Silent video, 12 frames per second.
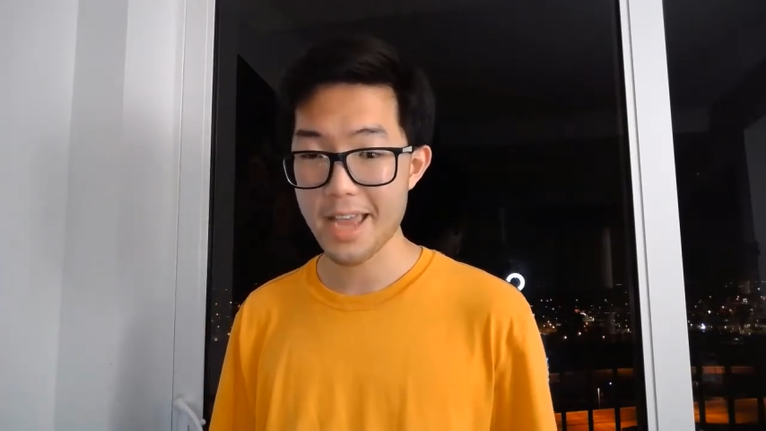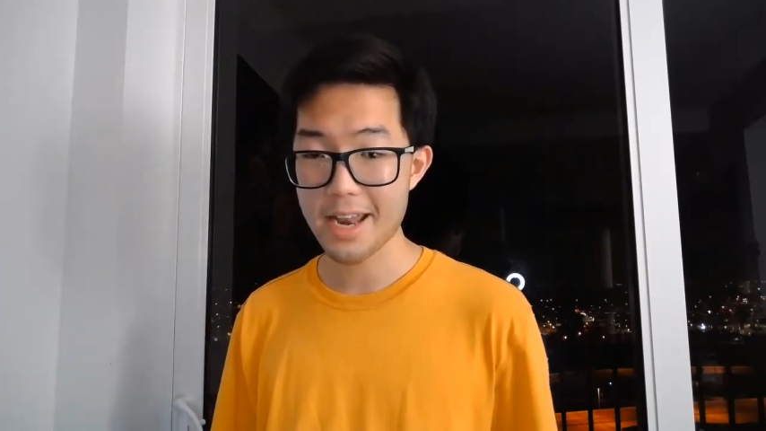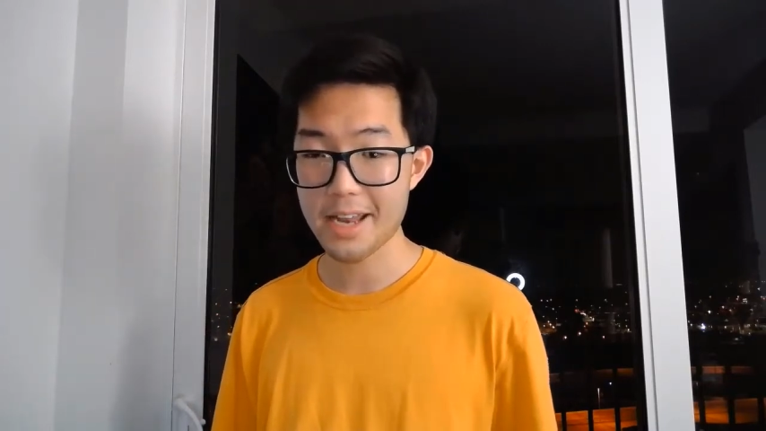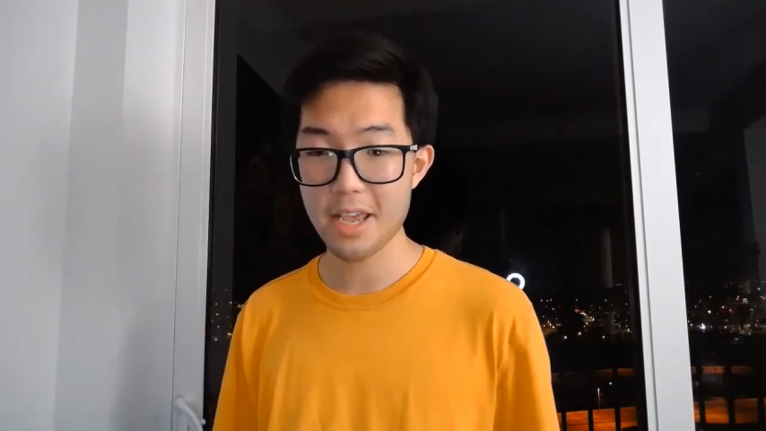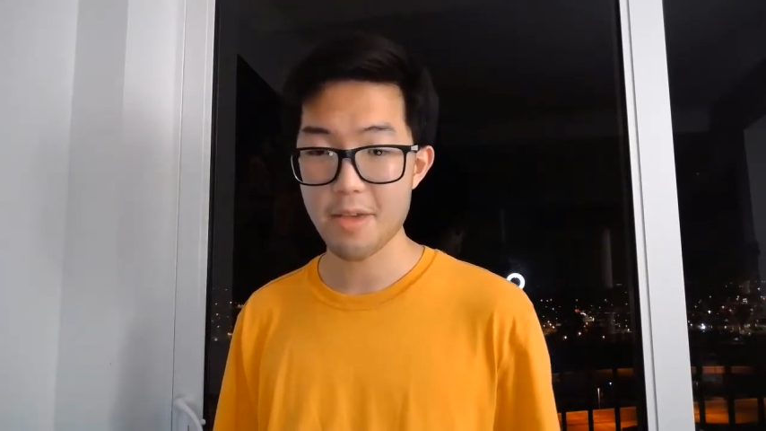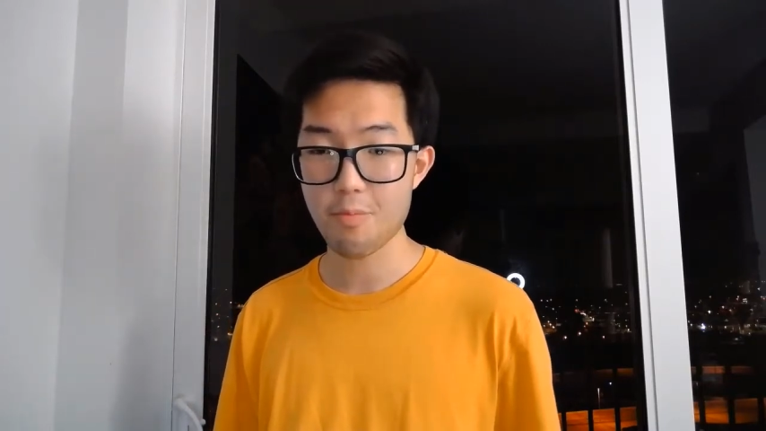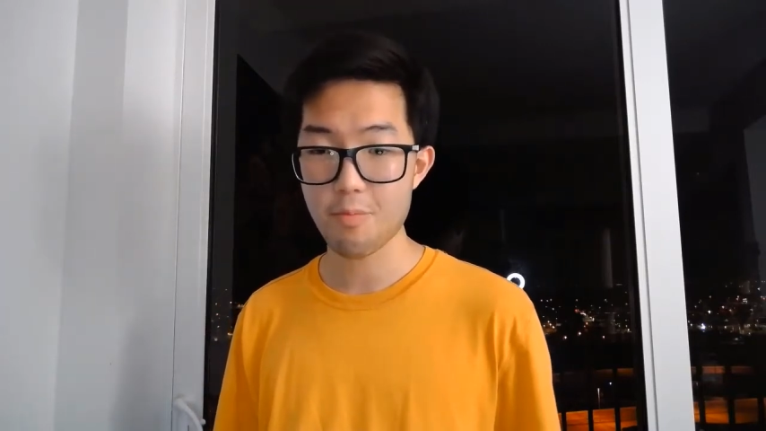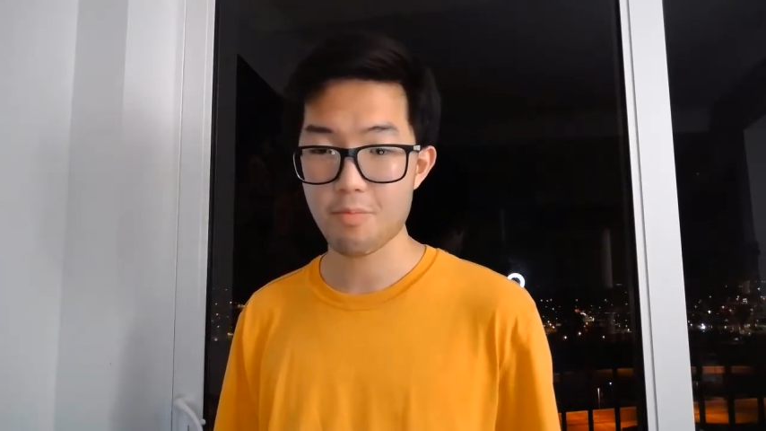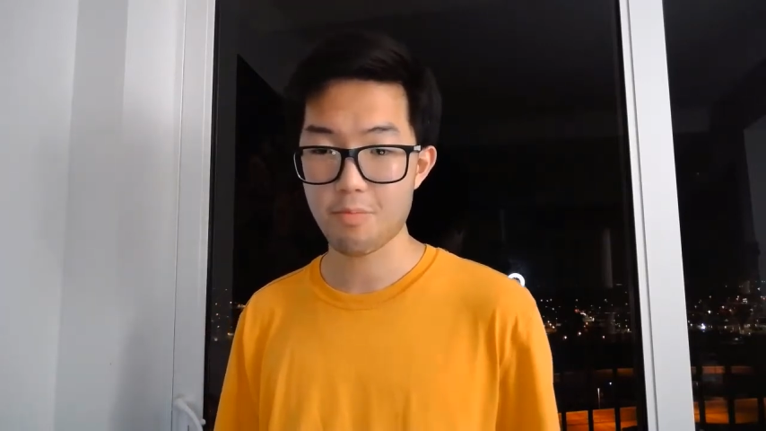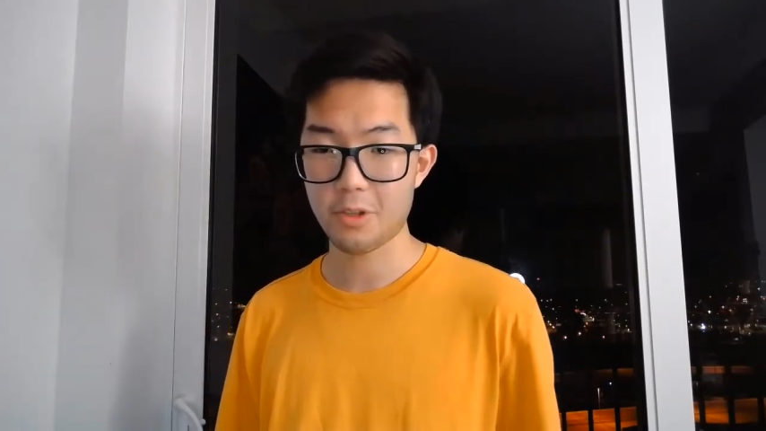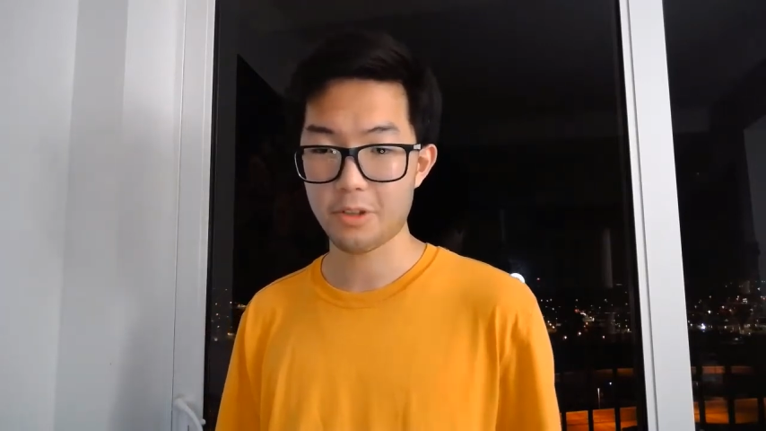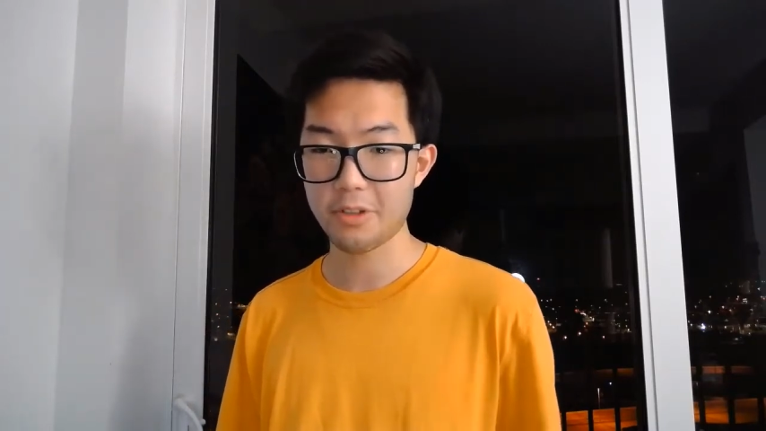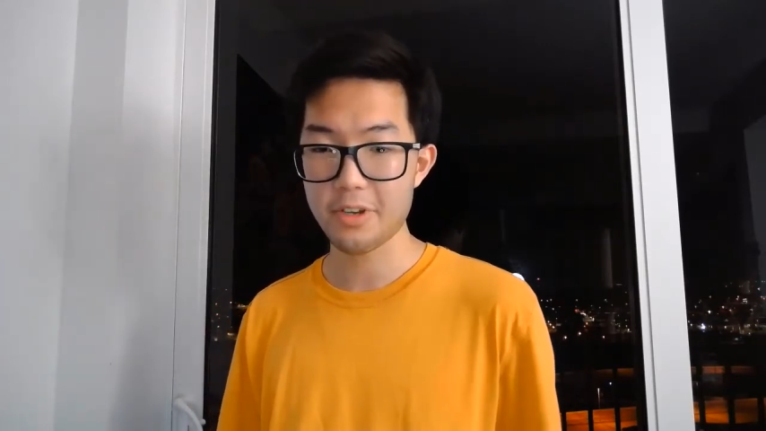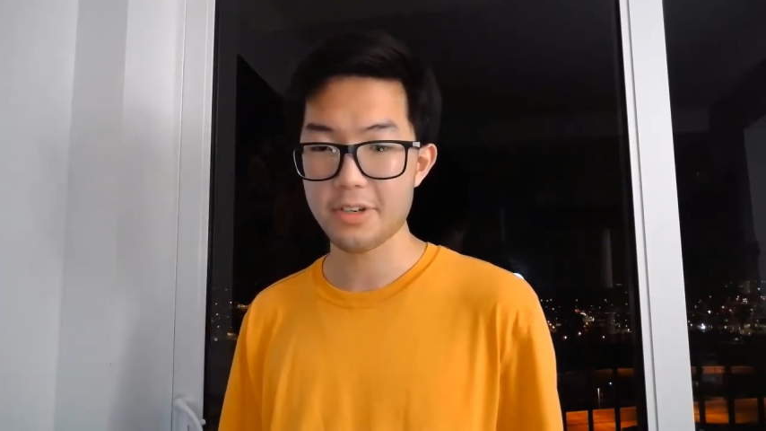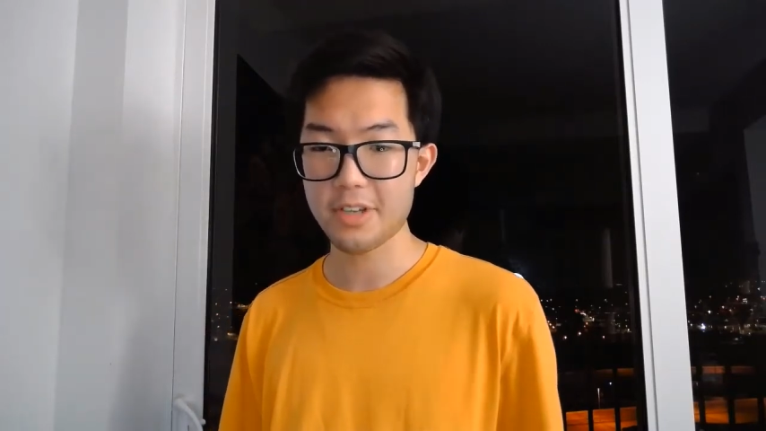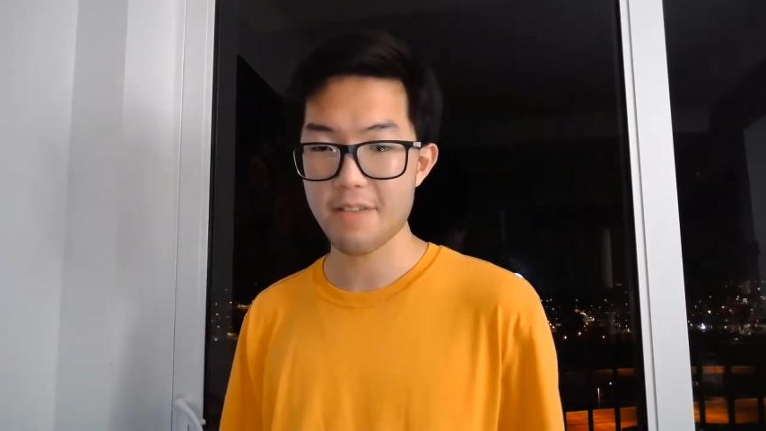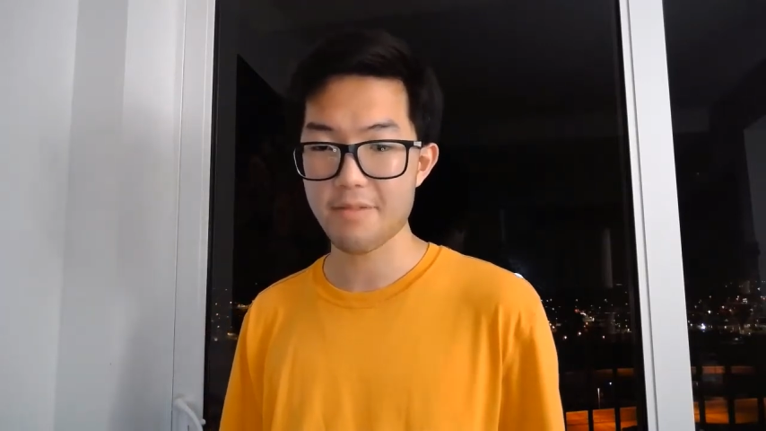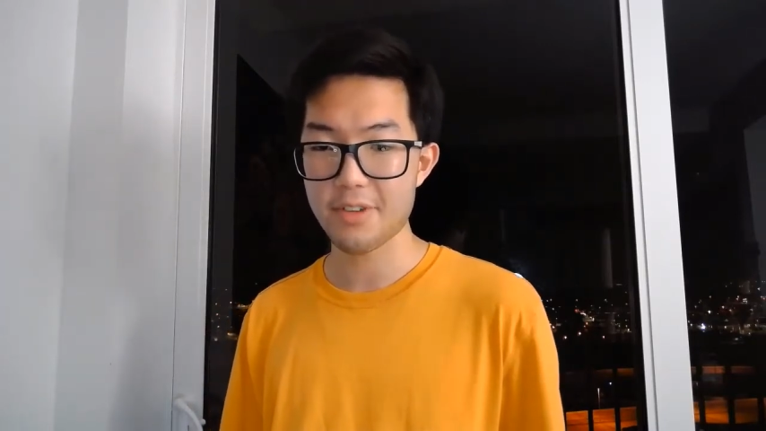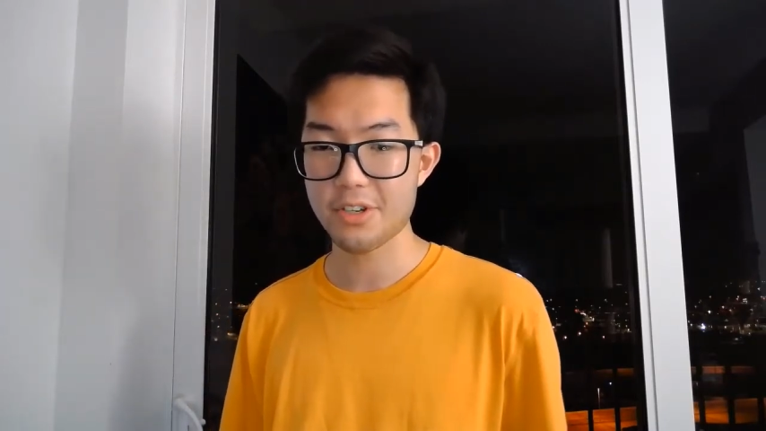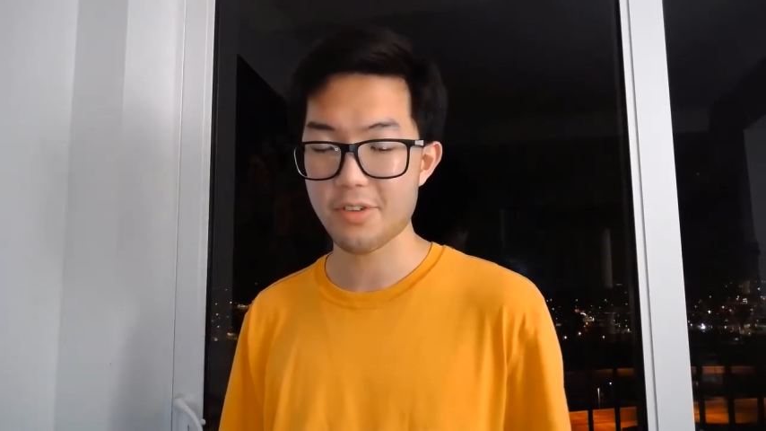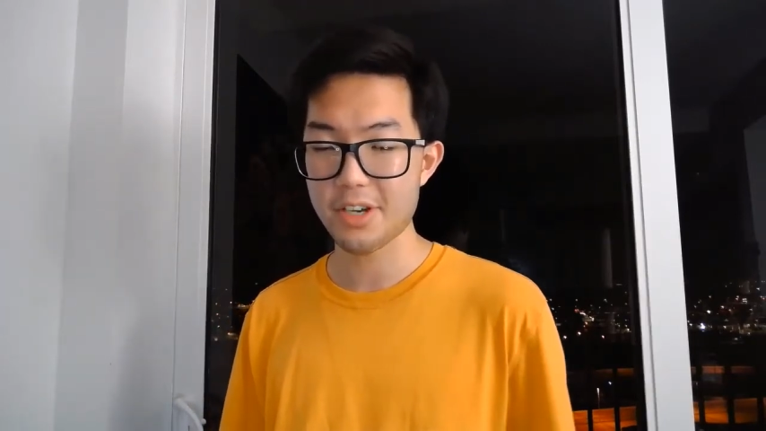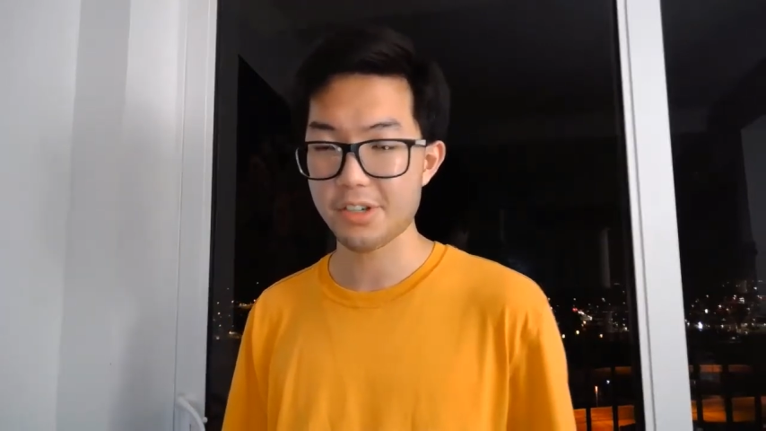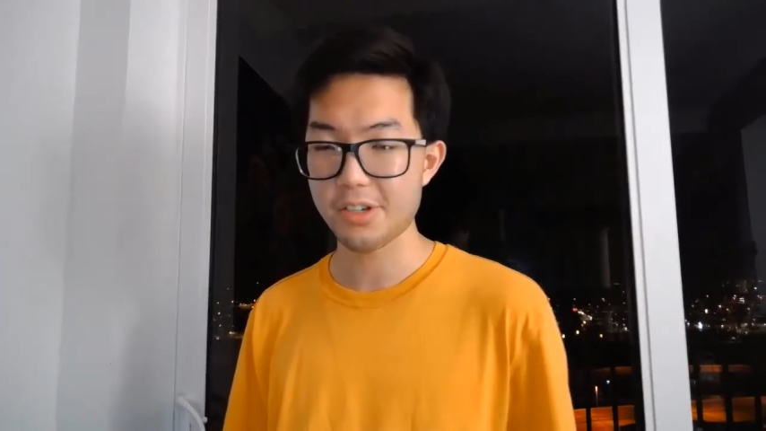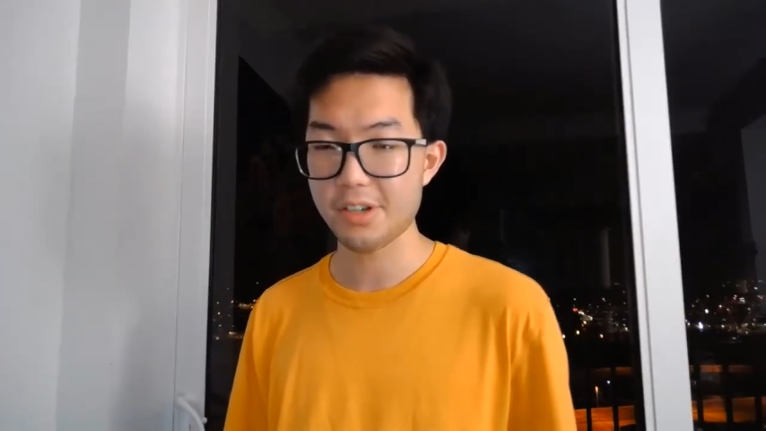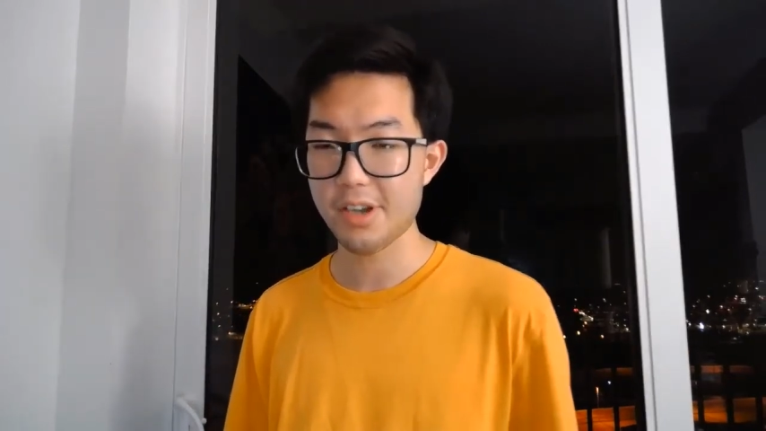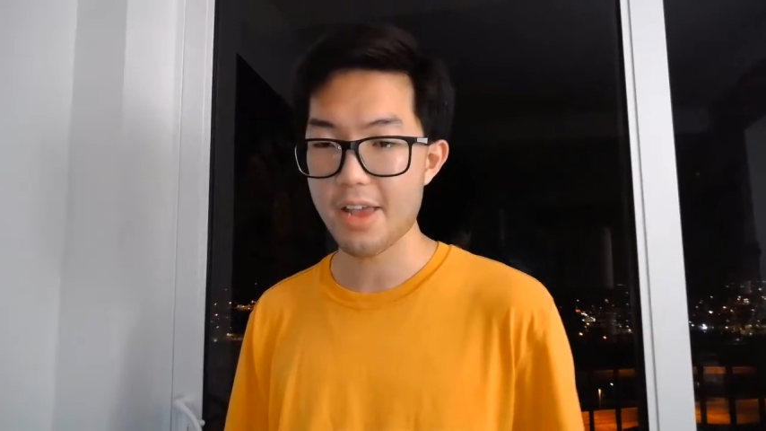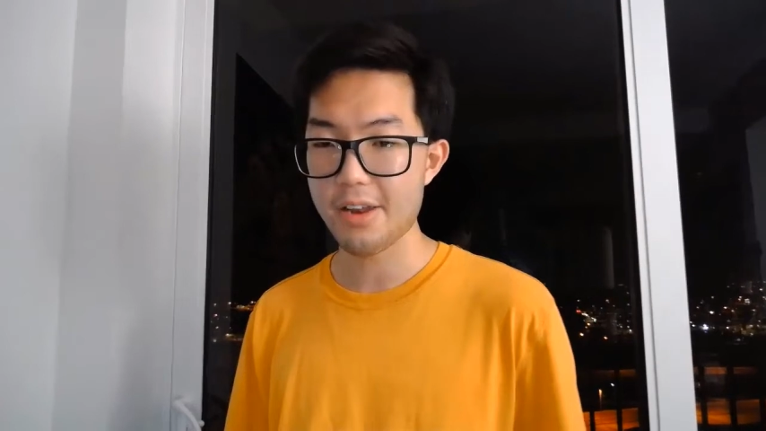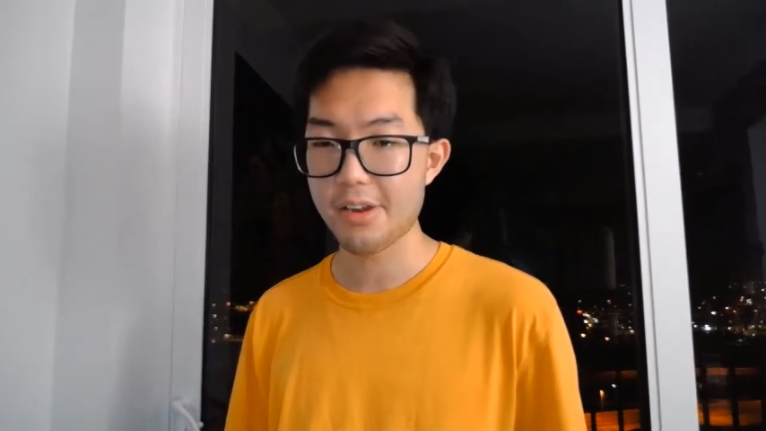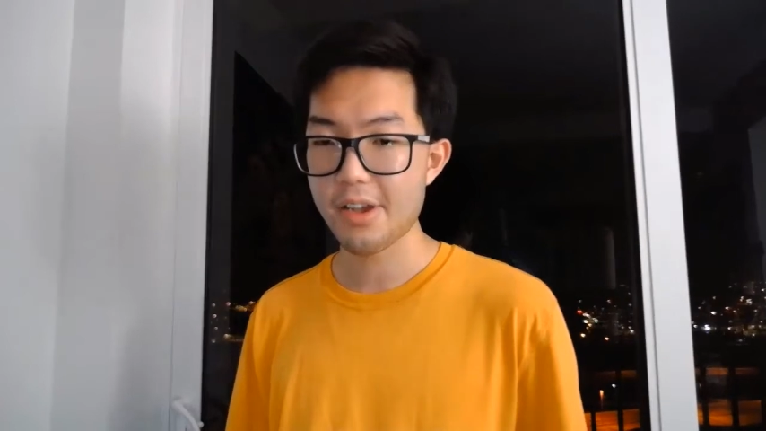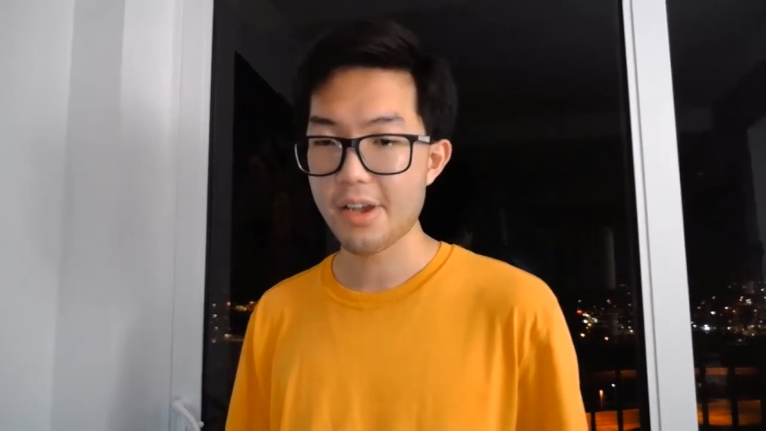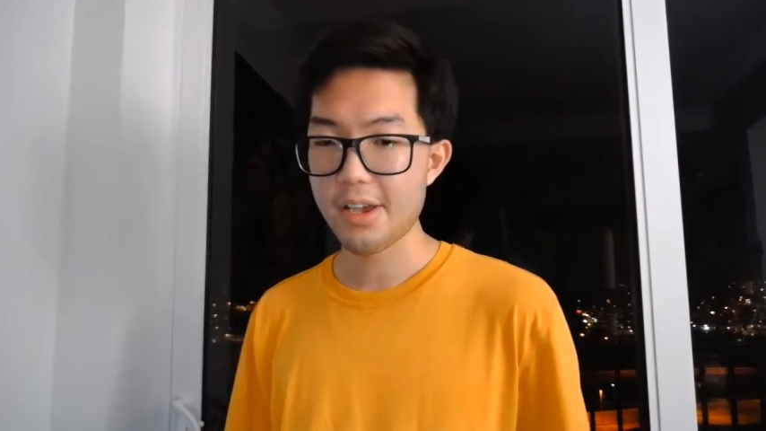And it's a clear demonstration and